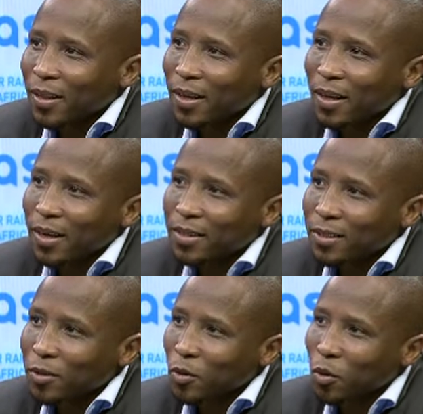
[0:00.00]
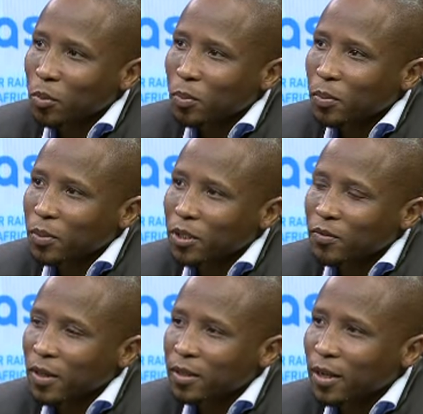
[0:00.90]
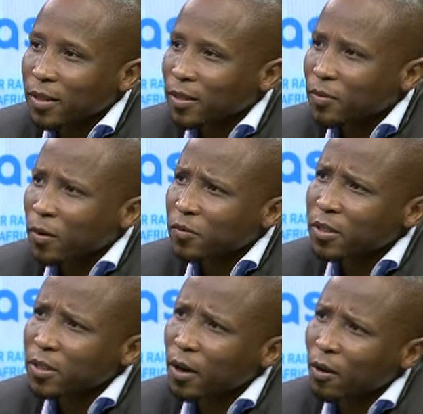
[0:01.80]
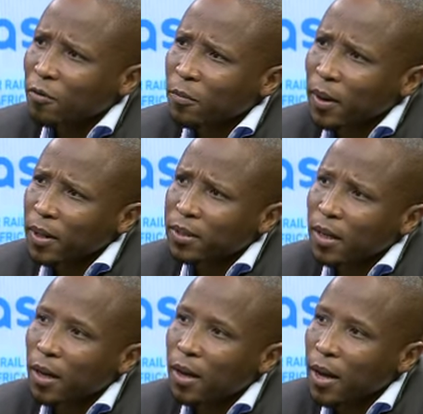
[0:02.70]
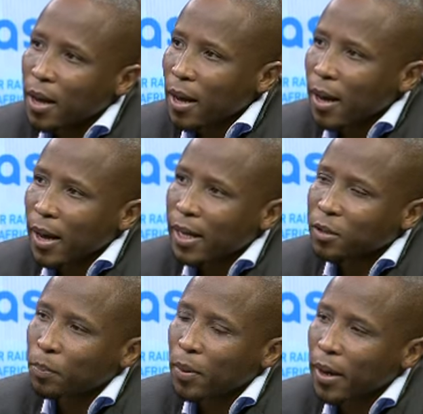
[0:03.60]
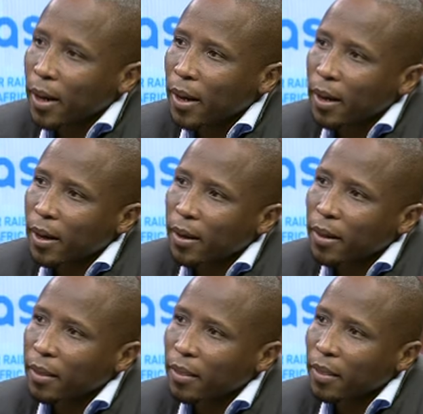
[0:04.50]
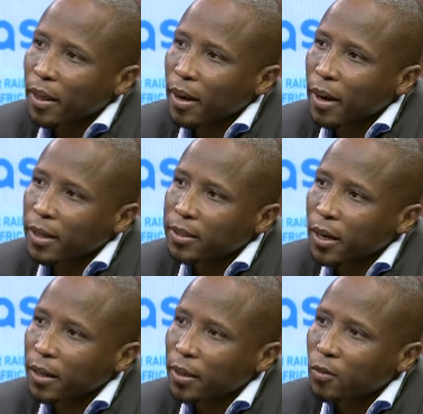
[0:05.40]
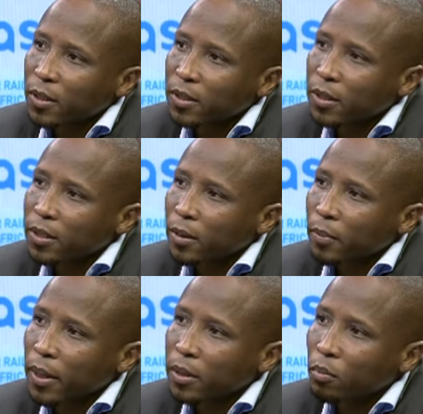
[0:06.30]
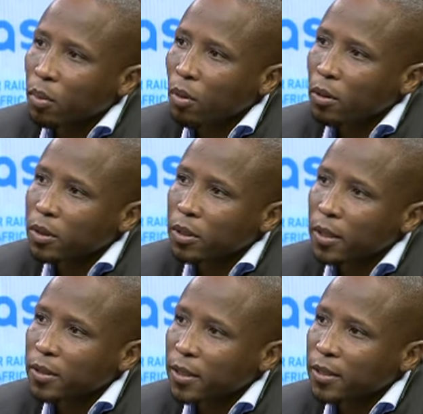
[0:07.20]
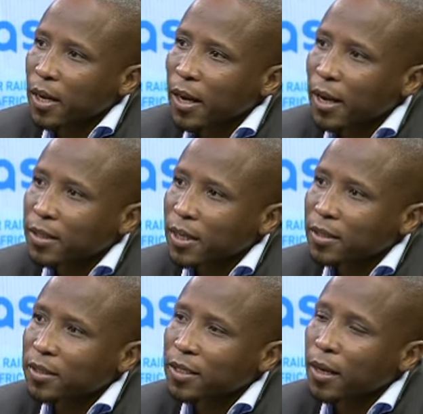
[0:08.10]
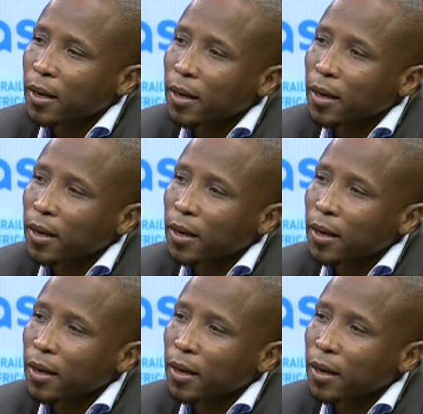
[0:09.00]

the acting group Chief Executive Officer of PRASA, as per the letter that was written by the board that says I act until